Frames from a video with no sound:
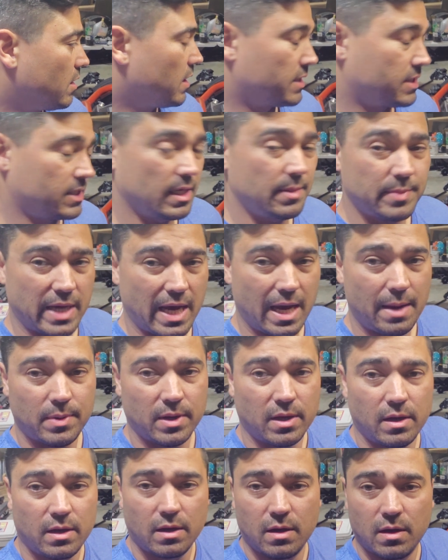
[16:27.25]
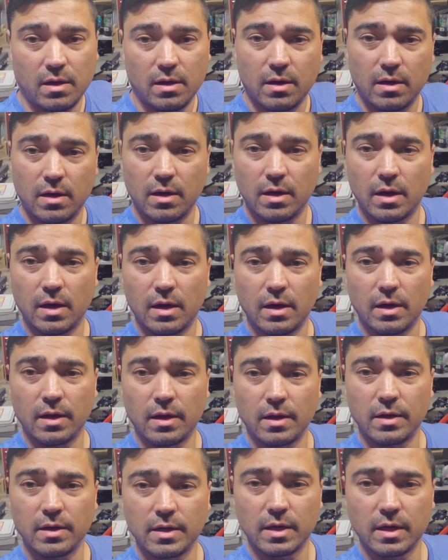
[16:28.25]
it seemed happy.
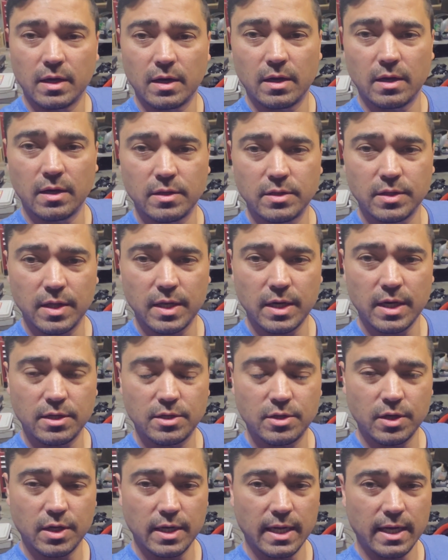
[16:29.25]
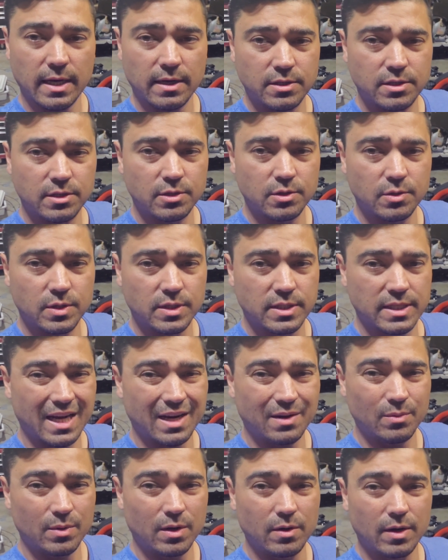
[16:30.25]
And so then I took it out to a
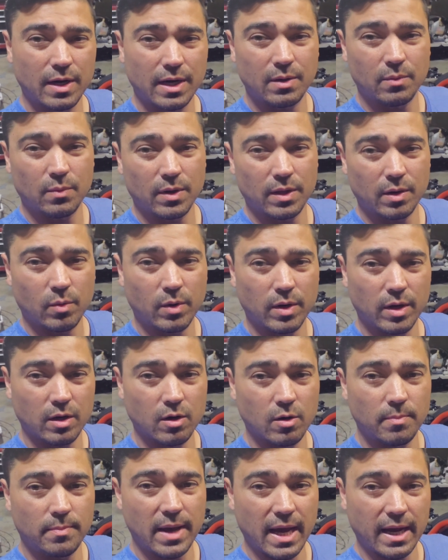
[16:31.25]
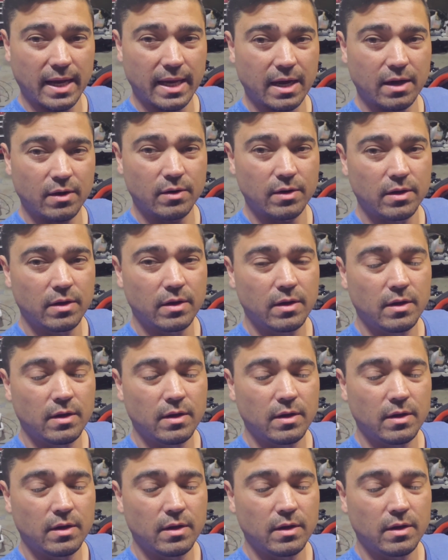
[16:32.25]
side road. I didn't really want to go back out